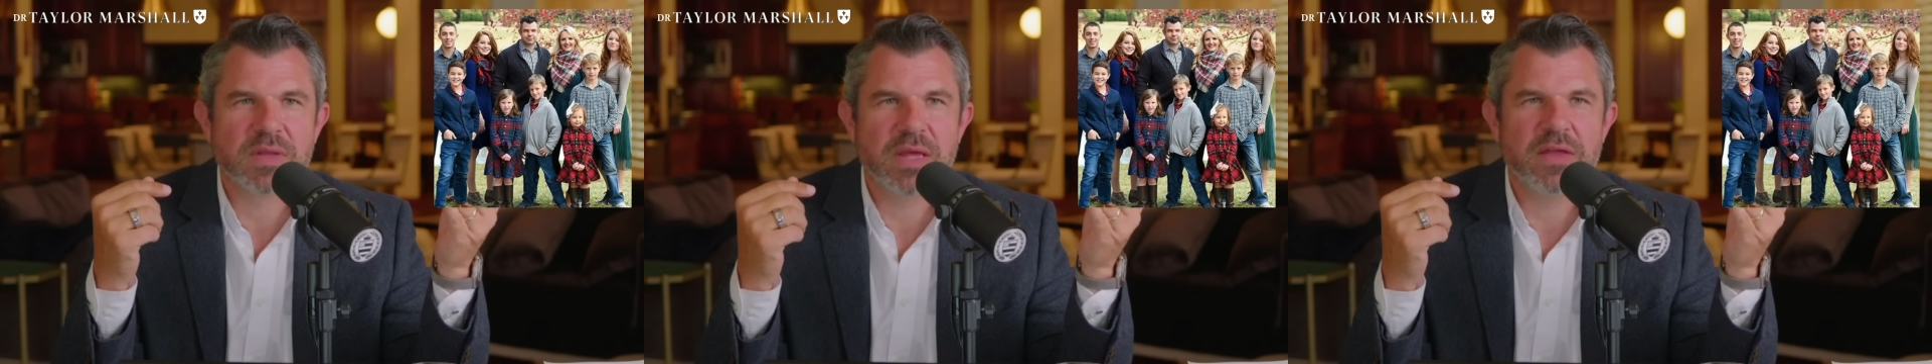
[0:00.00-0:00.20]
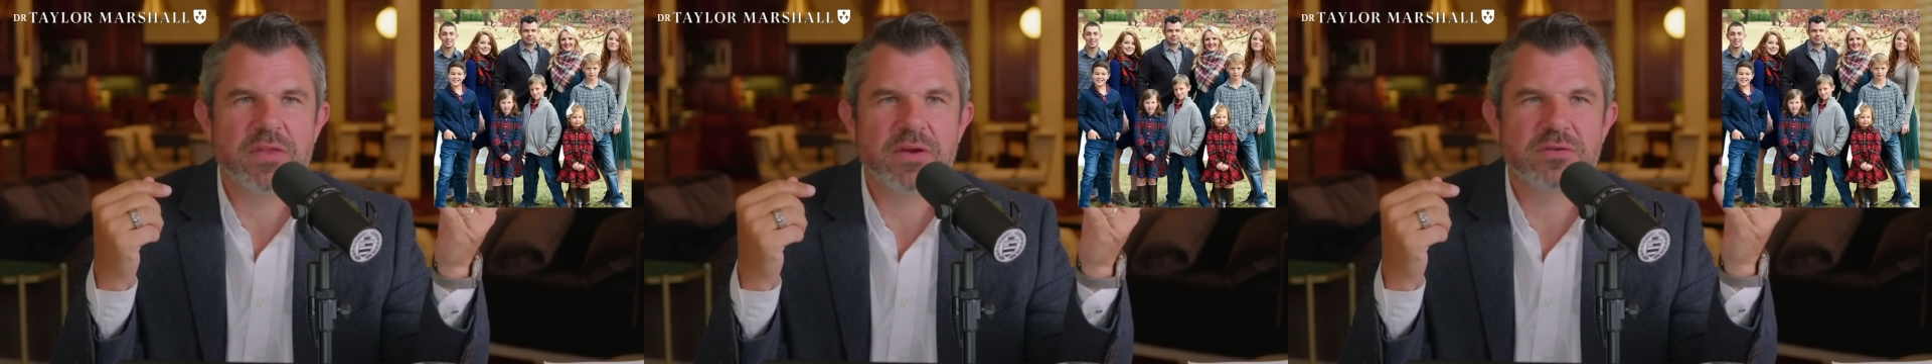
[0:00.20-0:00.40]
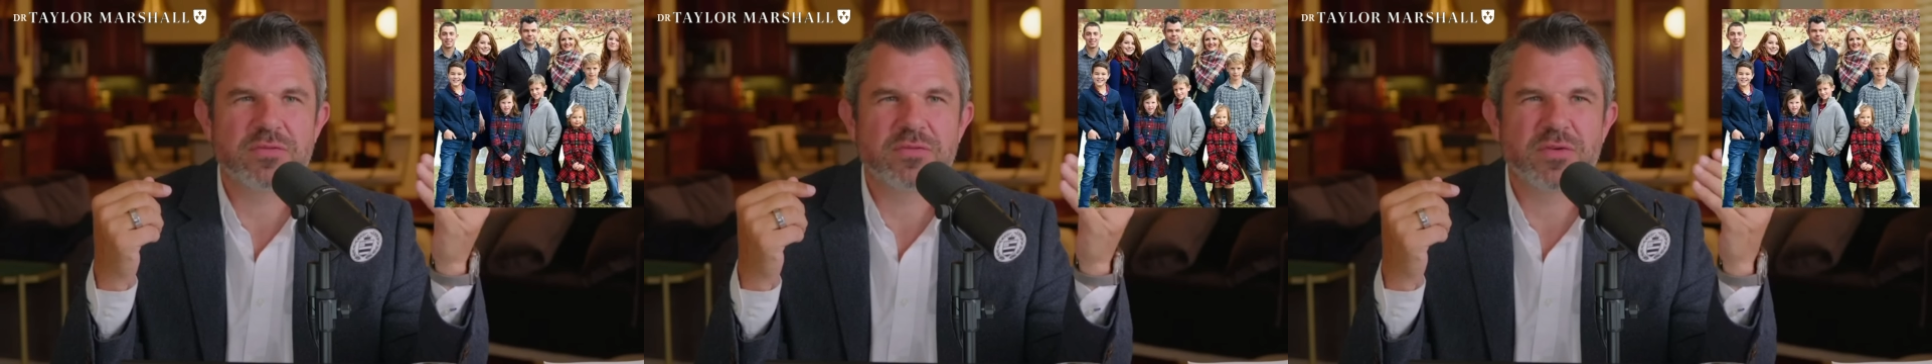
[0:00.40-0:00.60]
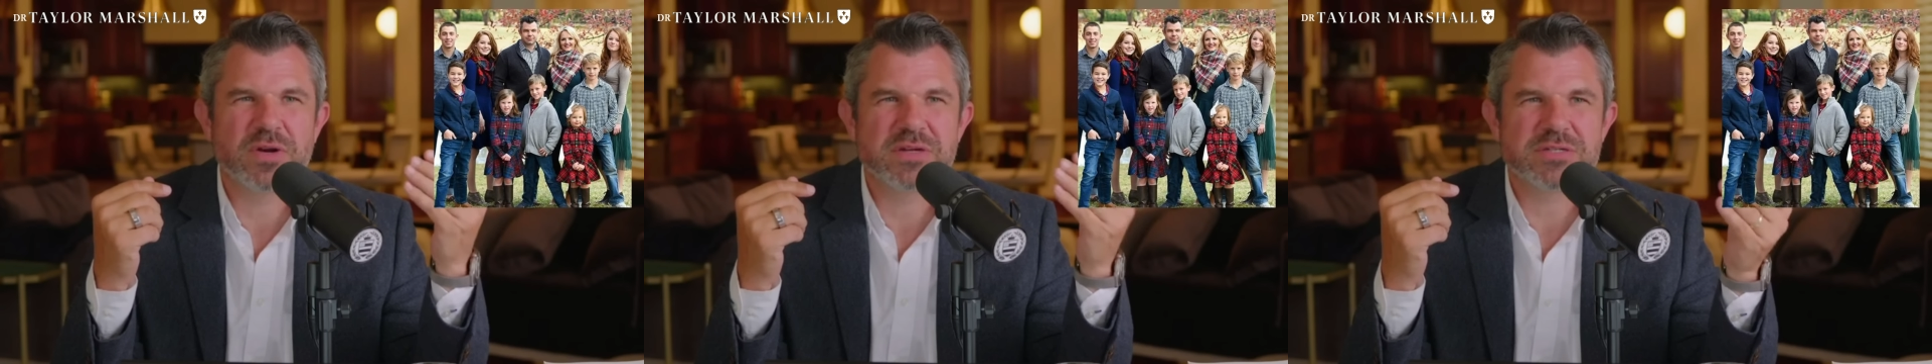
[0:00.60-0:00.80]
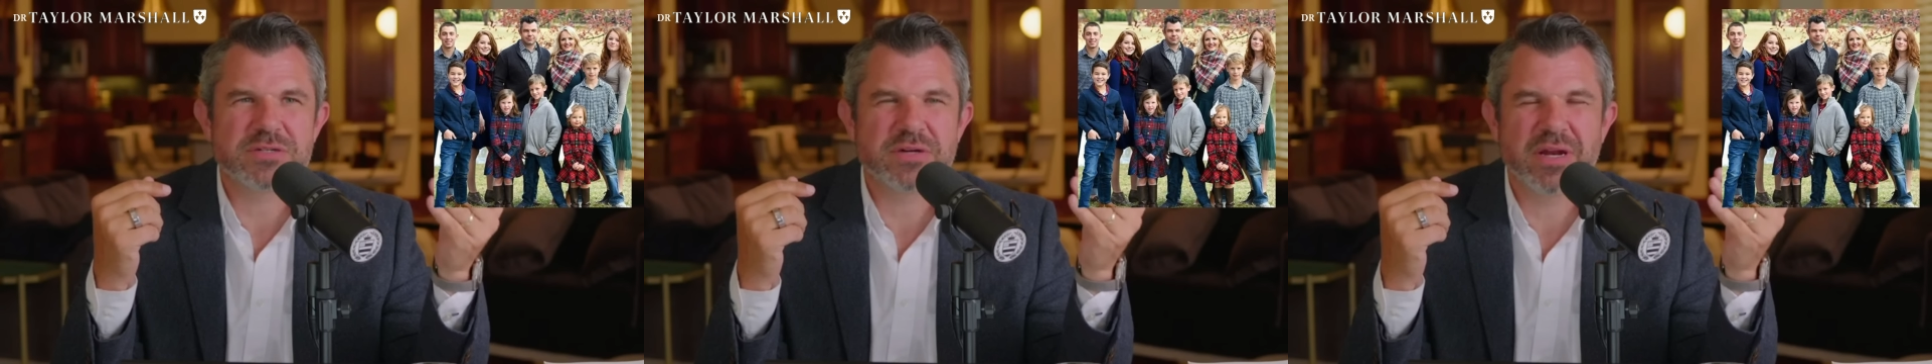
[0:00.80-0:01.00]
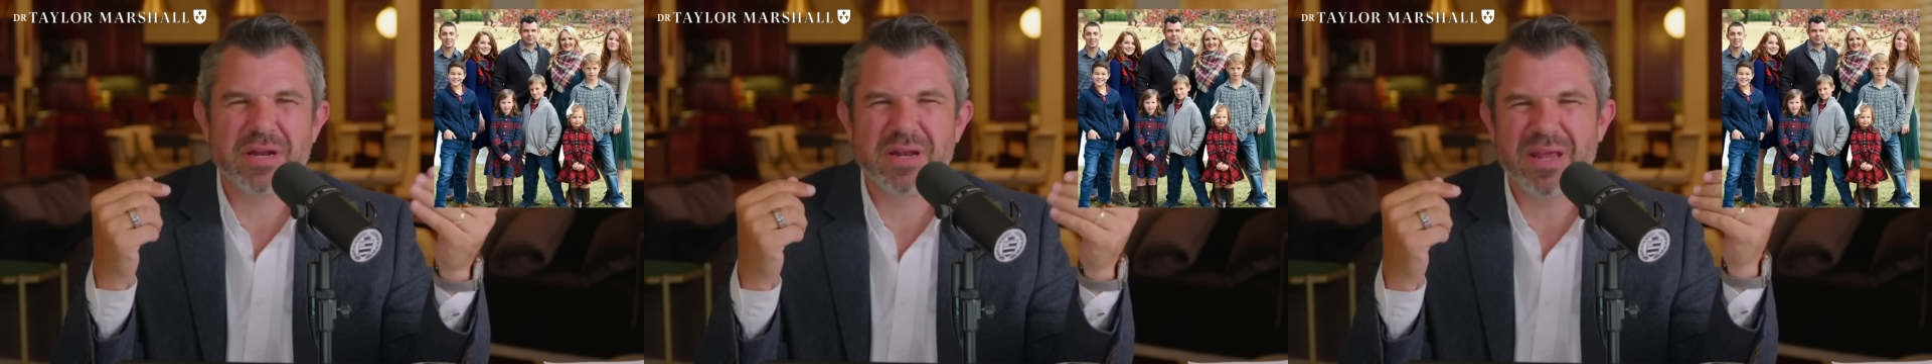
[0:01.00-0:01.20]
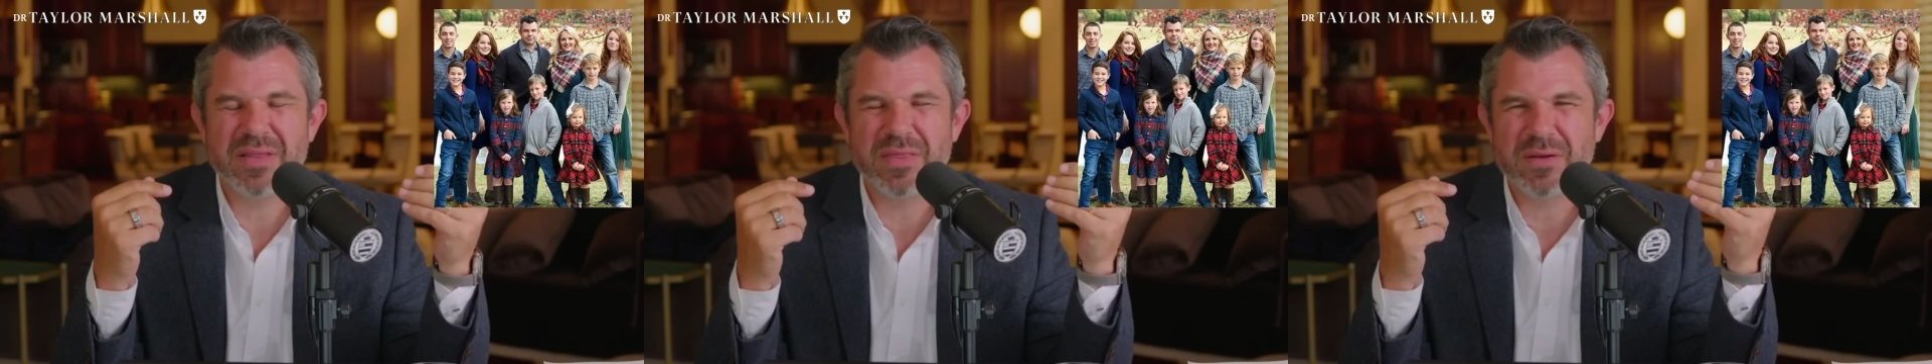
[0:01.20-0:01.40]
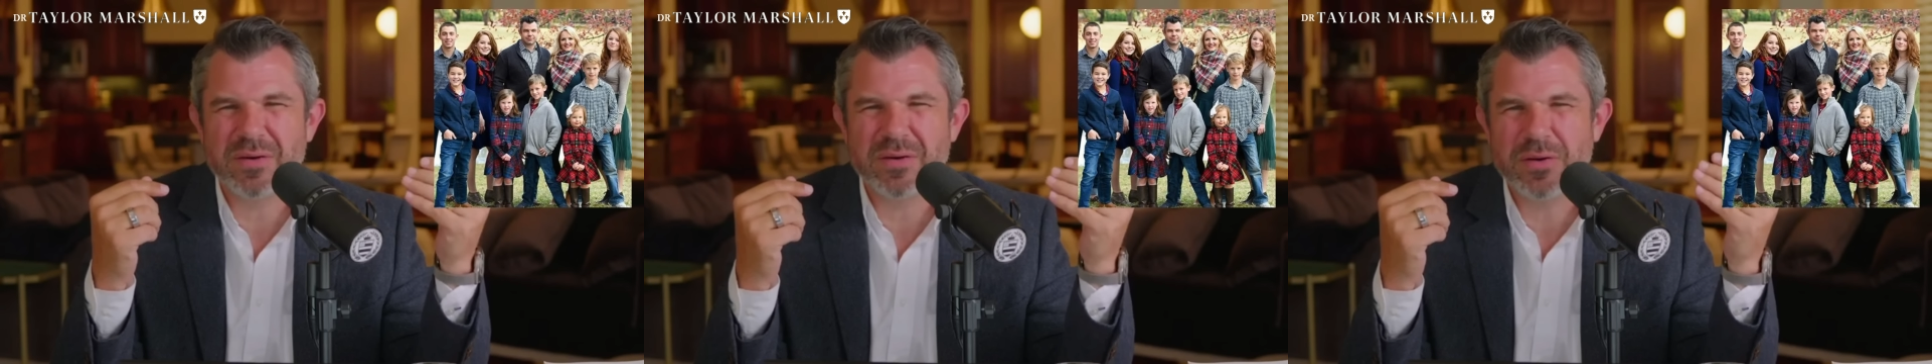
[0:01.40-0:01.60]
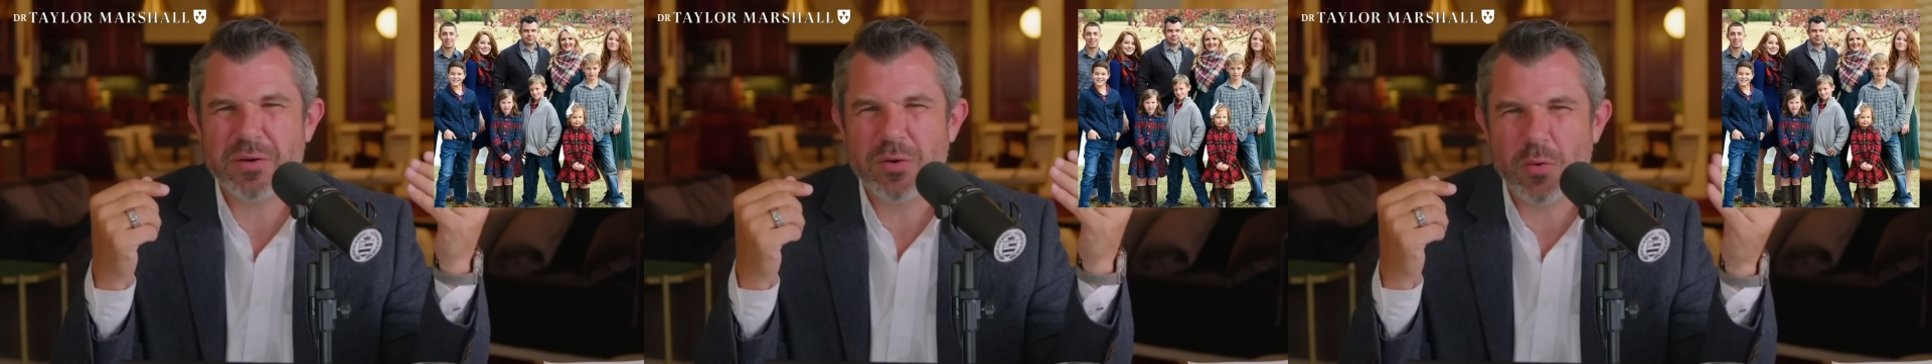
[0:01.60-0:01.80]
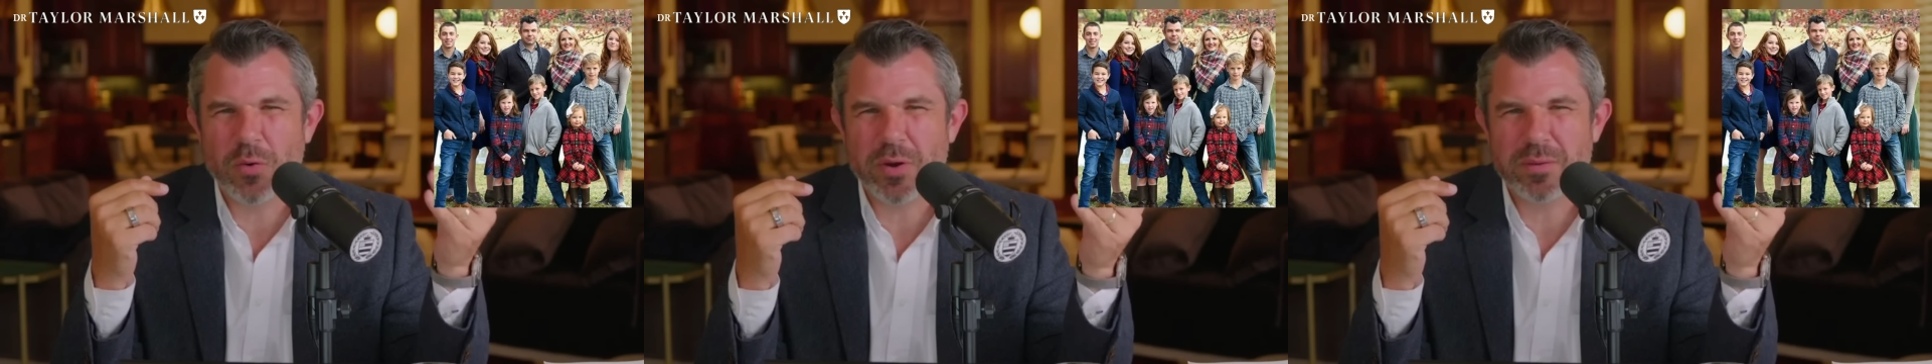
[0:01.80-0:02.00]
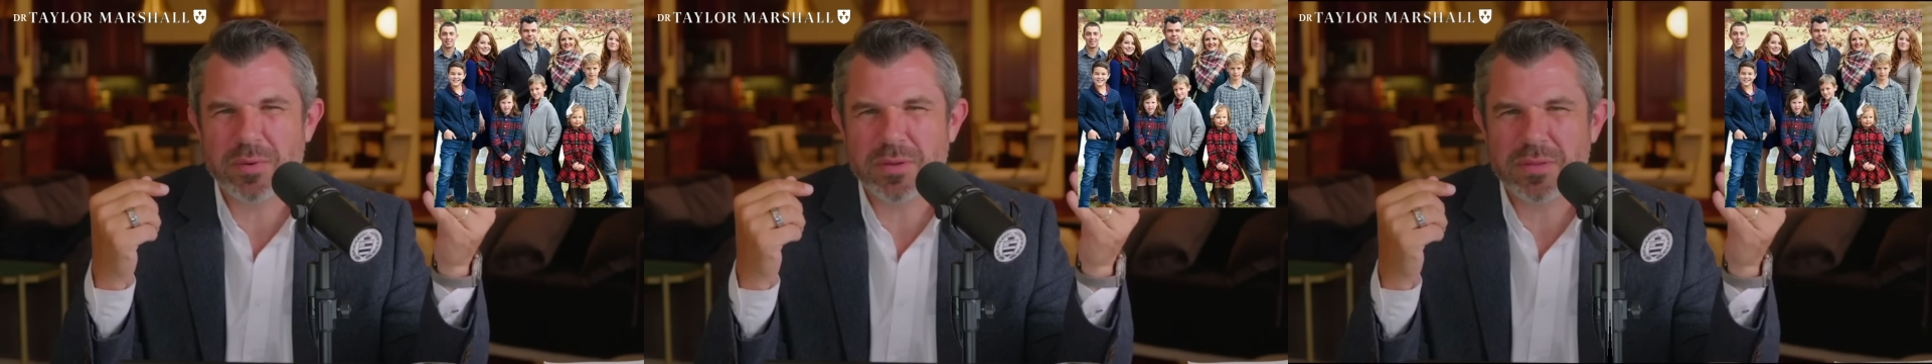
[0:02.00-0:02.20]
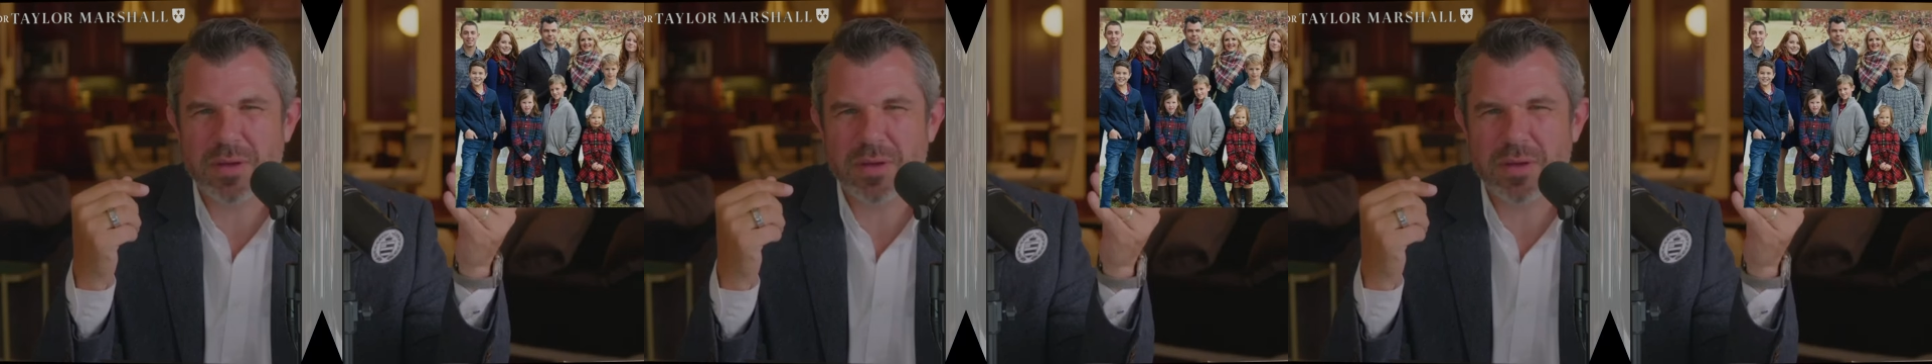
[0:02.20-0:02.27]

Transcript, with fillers: And they're frustrated and they're annoyed with